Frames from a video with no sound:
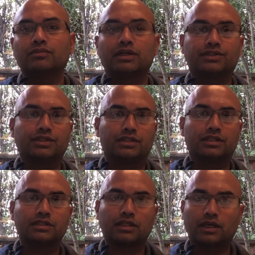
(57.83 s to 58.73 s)

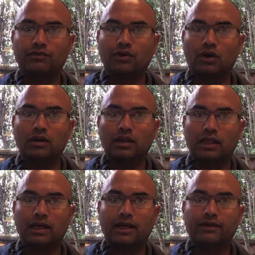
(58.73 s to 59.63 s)
assistants that have gone
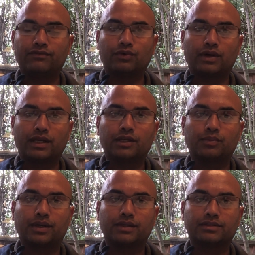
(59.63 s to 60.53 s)
live for
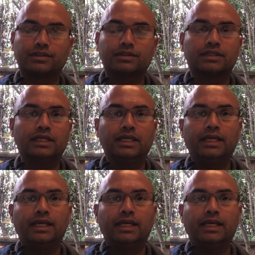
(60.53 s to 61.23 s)
enterprises,